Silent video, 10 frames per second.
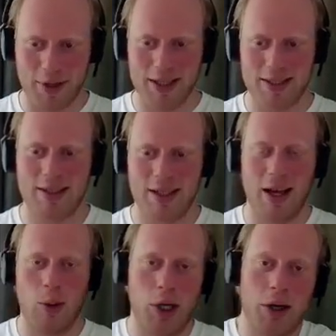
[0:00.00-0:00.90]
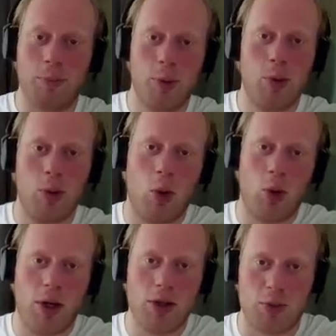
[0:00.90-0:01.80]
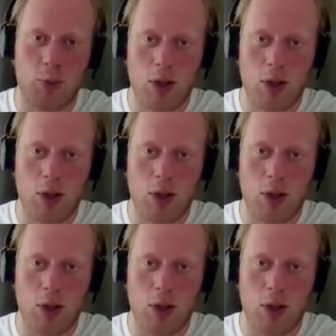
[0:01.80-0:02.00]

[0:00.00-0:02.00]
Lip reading: is we're going to pull all those